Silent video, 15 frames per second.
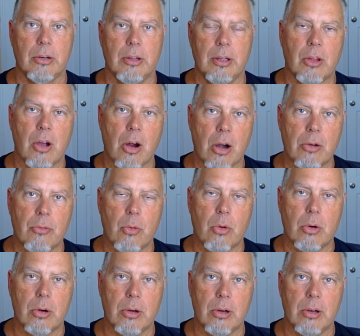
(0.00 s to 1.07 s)
The
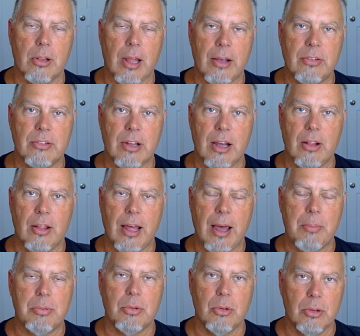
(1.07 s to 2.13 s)
carnivore lifestyle
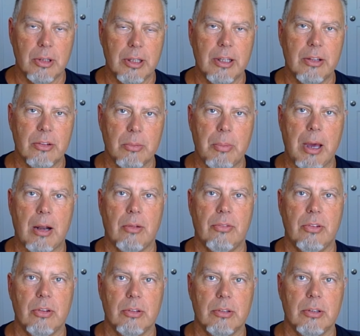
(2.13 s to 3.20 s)
absolutely is a
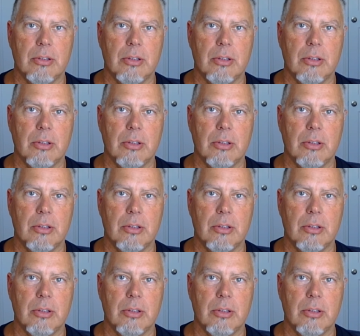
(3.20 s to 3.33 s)
battlefield.